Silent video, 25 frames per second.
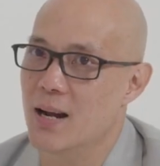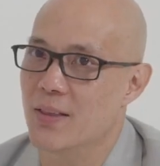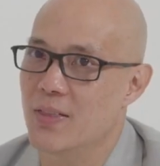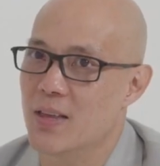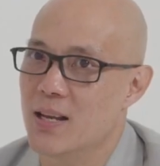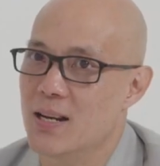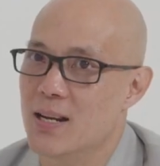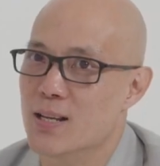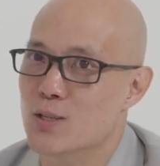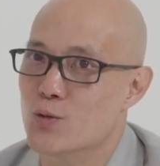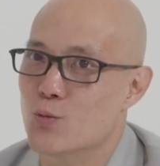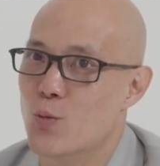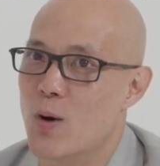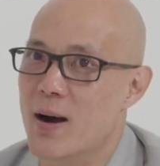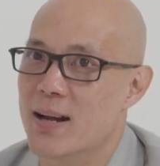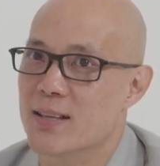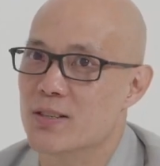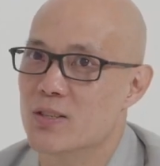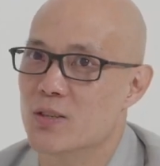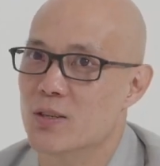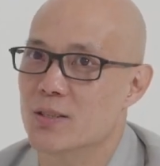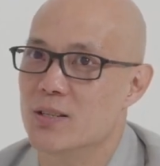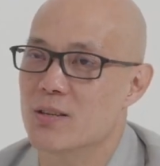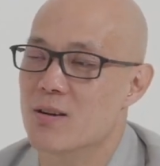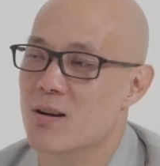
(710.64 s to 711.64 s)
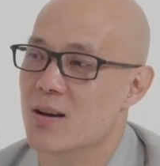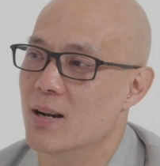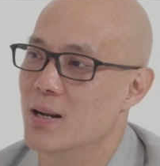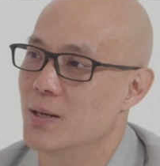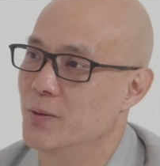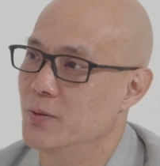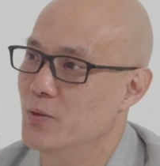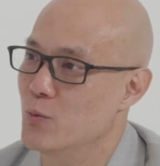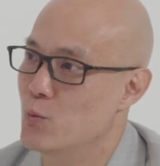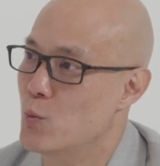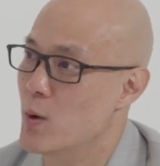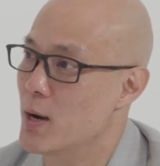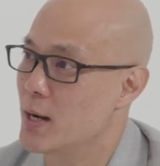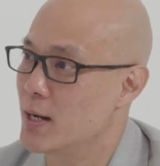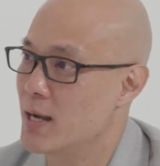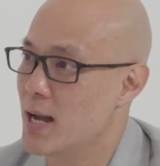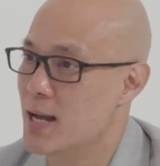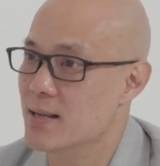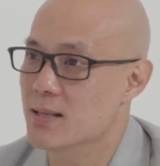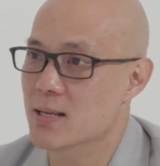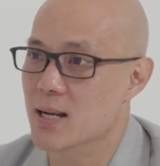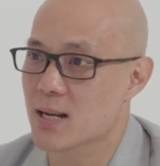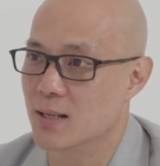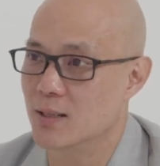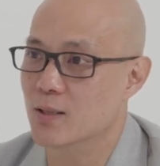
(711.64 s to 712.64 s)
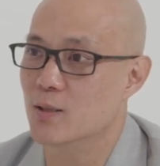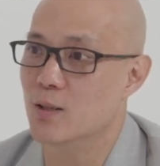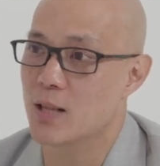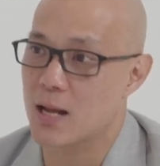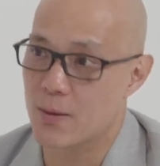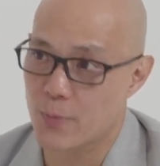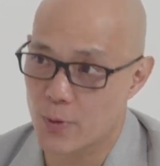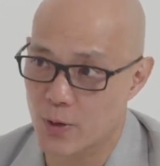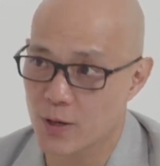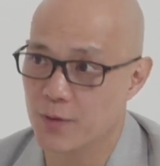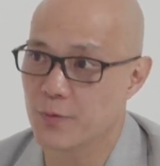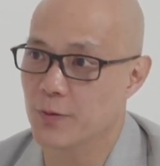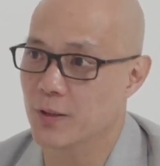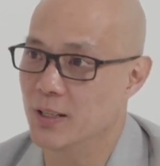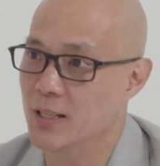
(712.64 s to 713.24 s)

think that's why it's good to kind of work as a collaboratively.